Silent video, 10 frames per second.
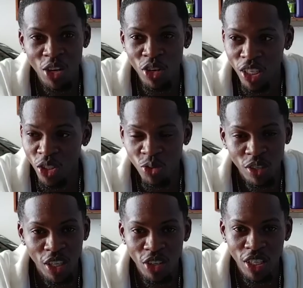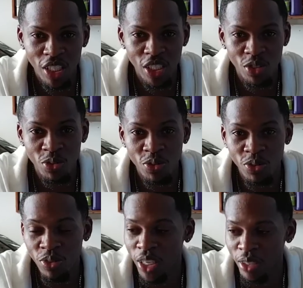I wrapped these,
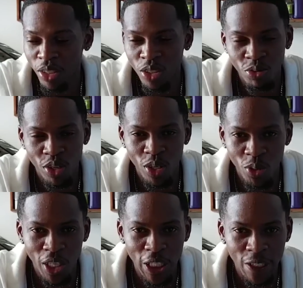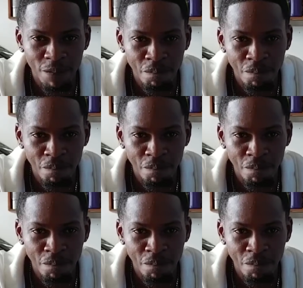you know, for a while,